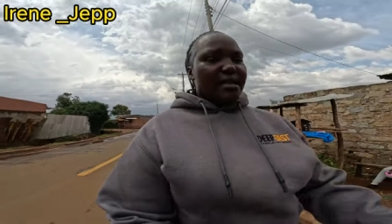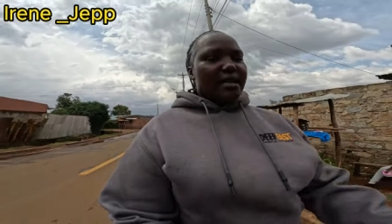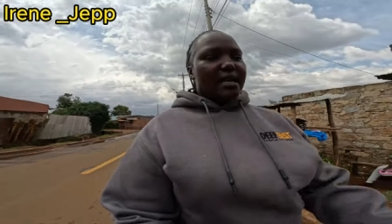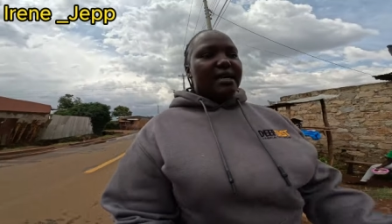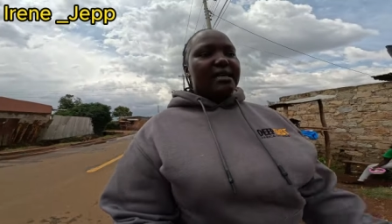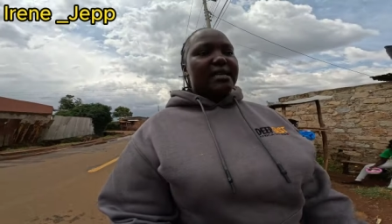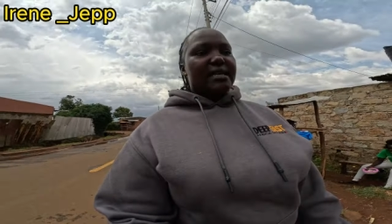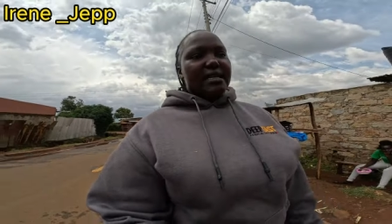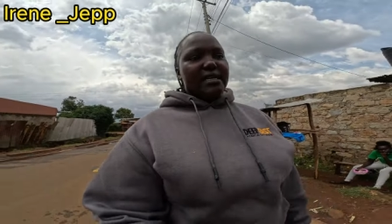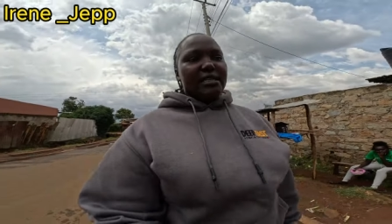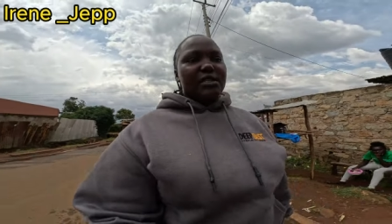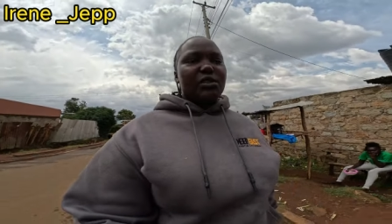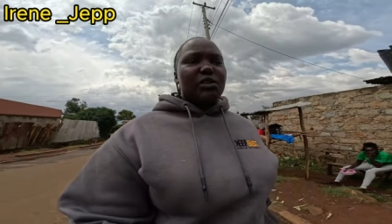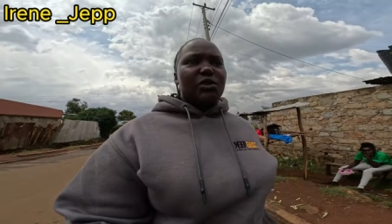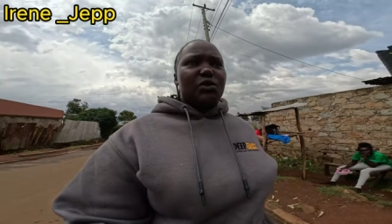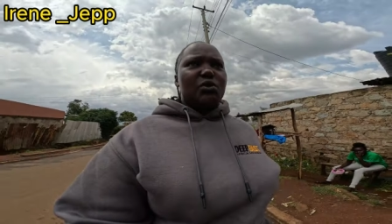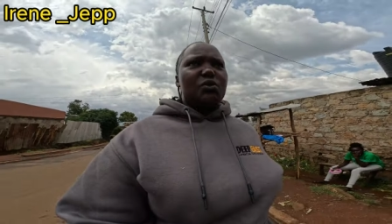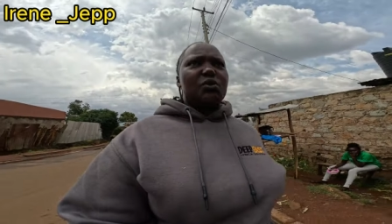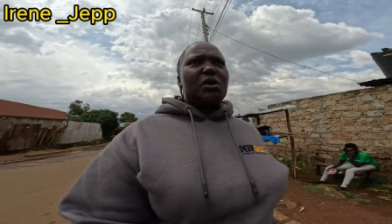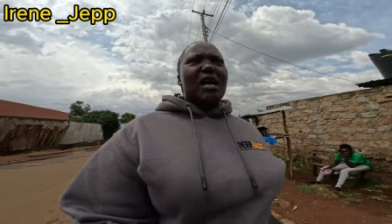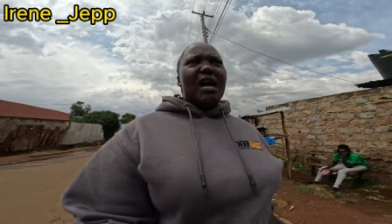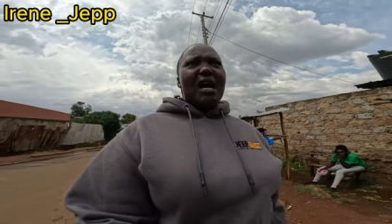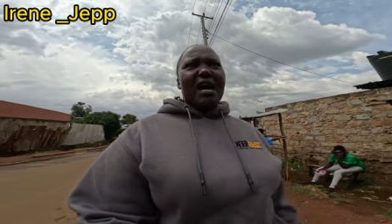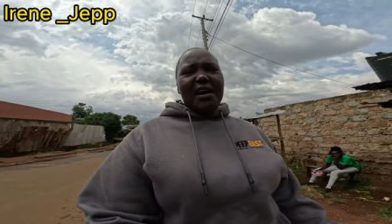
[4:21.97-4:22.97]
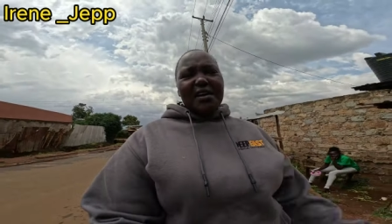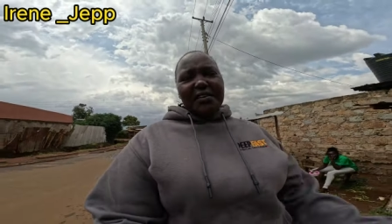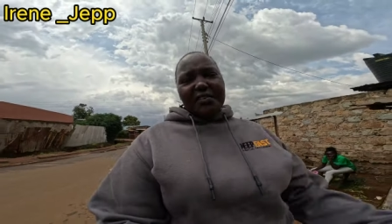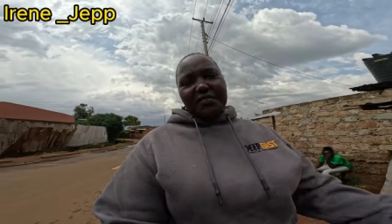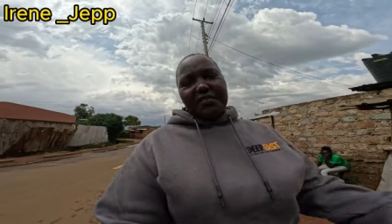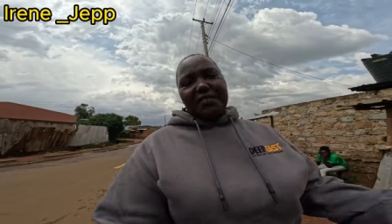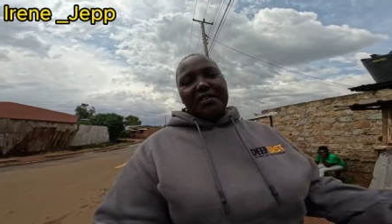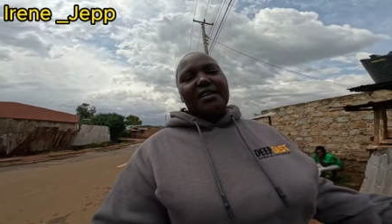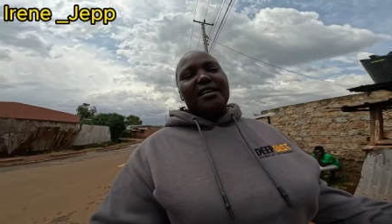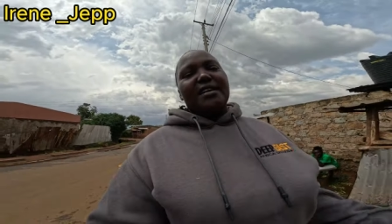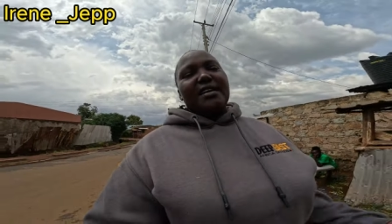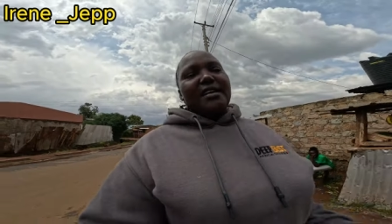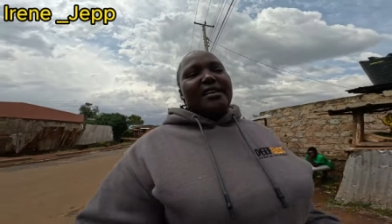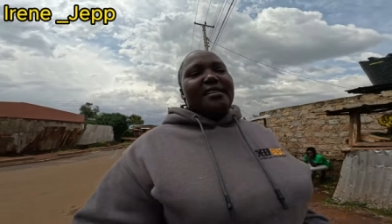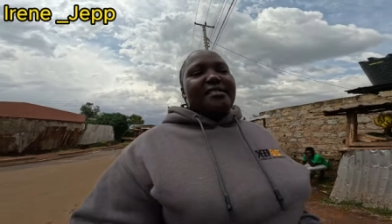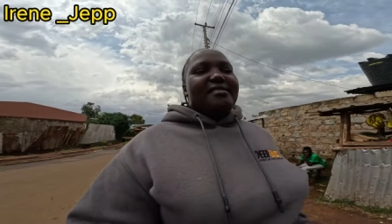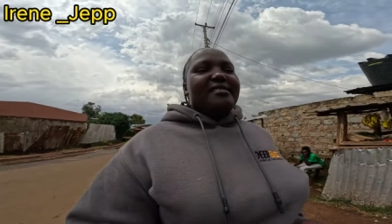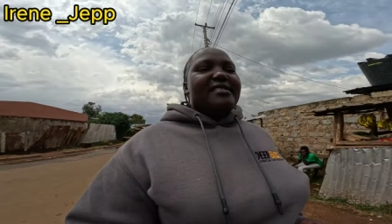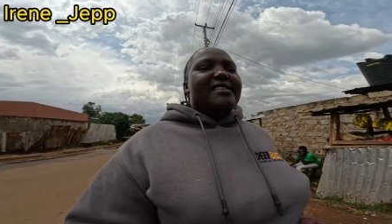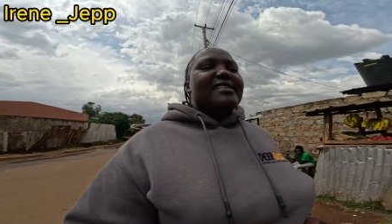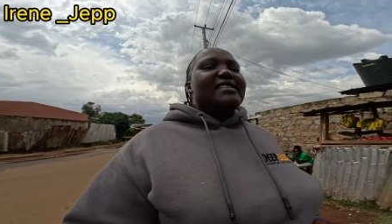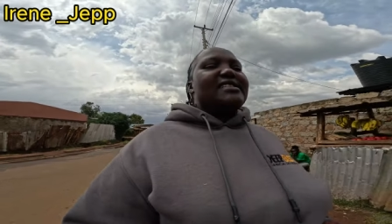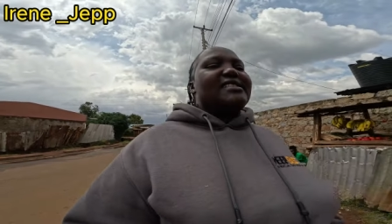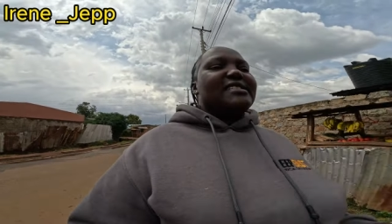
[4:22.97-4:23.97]
I get to have
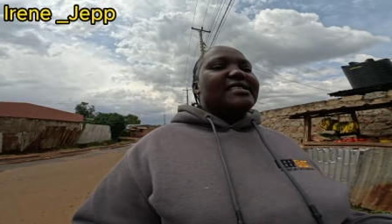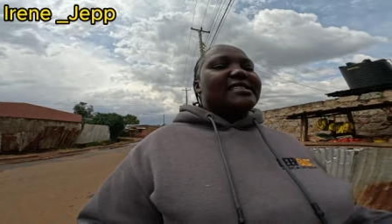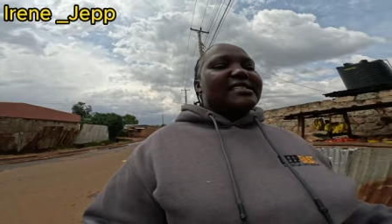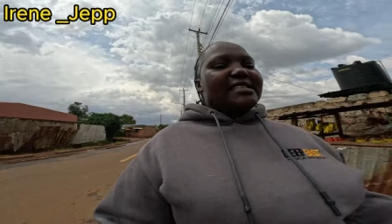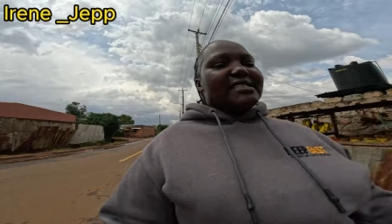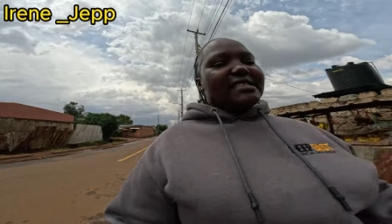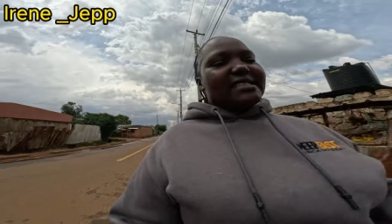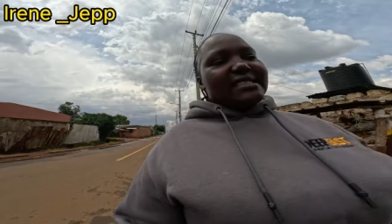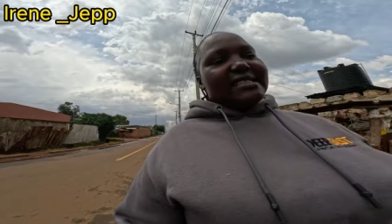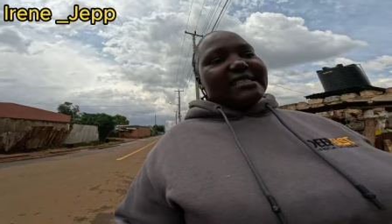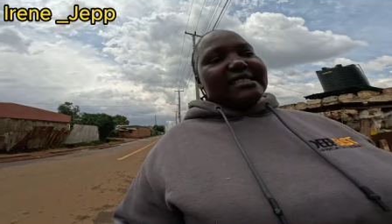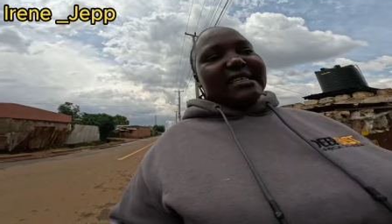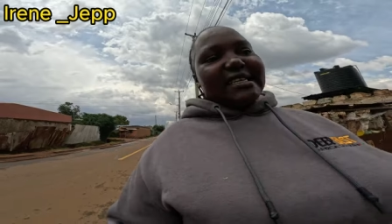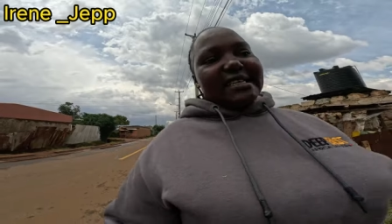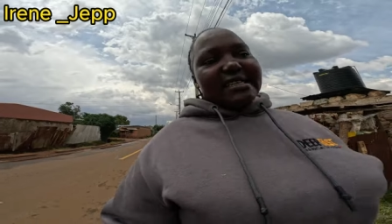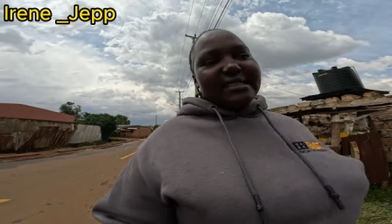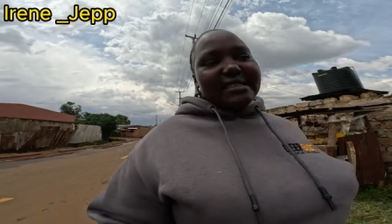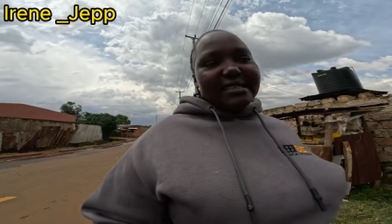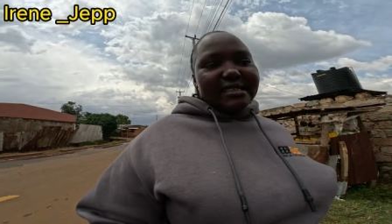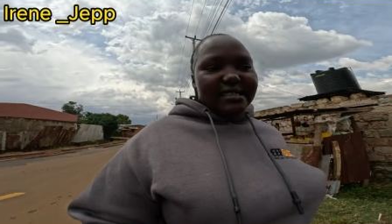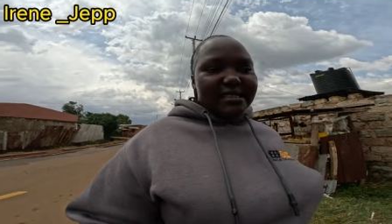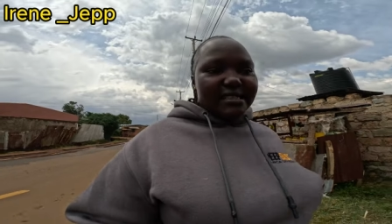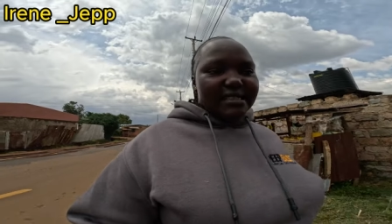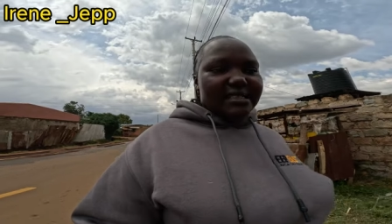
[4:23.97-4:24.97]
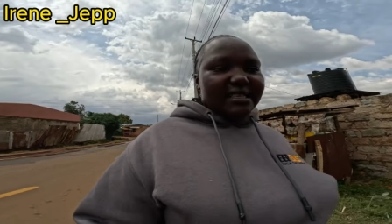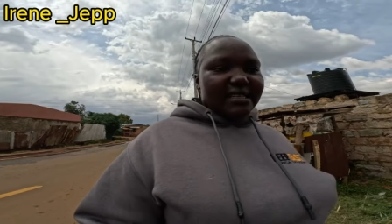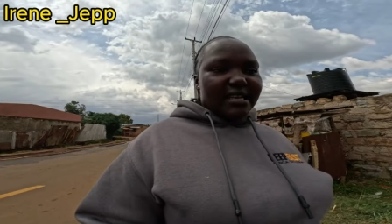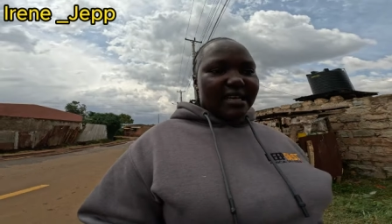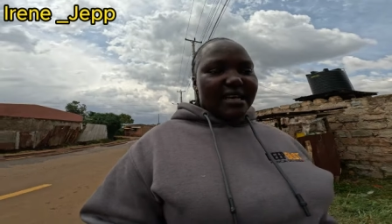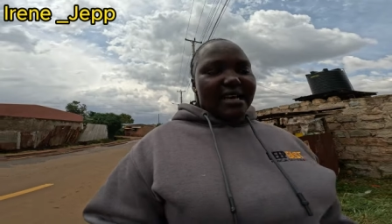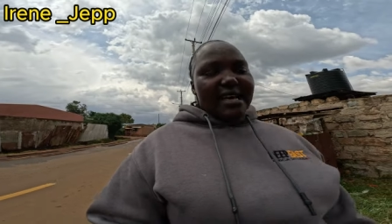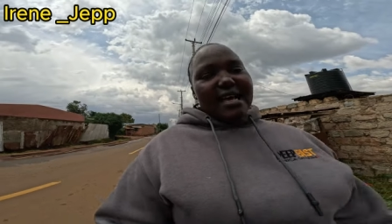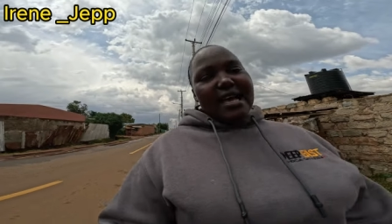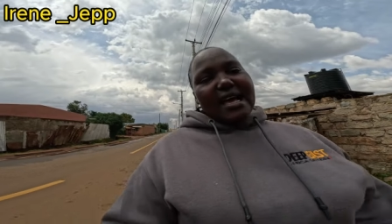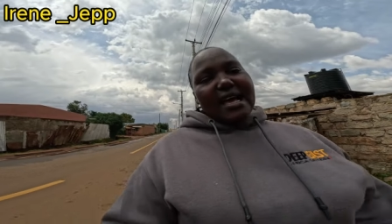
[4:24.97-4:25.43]
this intense